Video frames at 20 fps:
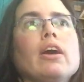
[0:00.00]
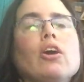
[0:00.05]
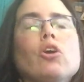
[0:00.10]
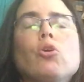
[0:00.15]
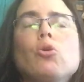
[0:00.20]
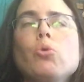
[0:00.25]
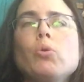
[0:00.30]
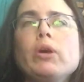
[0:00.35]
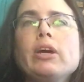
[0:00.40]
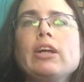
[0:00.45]

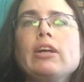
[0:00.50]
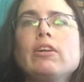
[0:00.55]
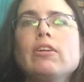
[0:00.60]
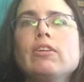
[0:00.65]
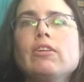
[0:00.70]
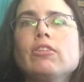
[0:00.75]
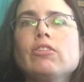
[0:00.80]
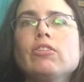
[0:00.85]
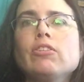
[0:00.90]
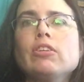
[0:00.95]

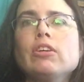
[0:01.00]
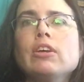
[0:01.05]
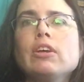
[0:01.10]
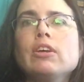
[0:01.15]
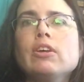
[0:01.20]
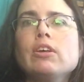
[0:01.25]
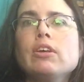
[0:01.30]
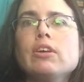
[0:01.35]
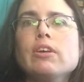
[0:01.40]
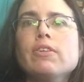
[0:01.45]
quilt,
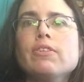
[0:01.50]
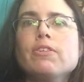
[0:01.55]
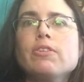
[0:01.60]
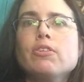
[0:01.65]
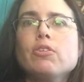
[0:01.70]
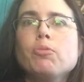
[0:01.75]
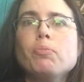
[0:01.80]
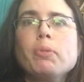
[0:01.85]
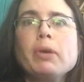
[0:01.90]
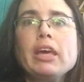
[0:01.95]

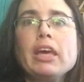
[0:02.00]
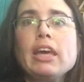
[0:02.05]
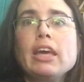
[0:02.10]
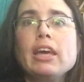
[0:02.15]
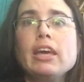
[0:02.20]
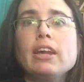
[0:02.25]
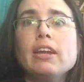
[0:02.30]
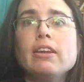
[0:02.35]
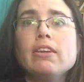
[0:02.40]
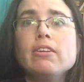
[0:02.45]

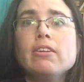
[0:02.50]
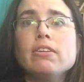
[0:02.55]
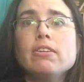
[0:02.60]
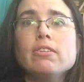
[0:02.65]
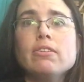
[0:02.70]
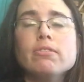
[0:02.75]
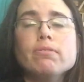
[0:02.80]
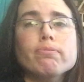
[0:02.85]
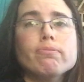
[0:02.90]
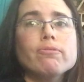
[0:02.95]
spin,
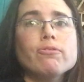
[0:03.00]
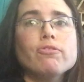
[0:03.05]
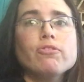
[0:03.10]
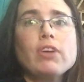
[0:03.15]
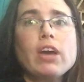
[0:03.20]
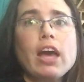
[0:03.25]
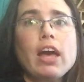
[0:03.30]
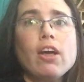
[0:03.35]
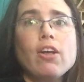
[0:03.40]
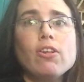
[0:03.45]

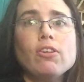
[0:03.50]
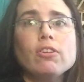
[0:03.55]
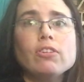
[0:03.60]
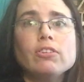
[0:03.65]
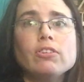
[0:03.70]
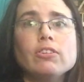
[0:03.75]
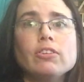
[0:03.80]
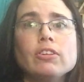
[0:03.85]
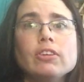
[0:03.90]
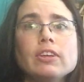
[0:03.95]

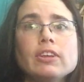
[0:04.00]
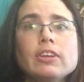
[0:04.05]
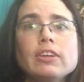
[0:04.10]
felt,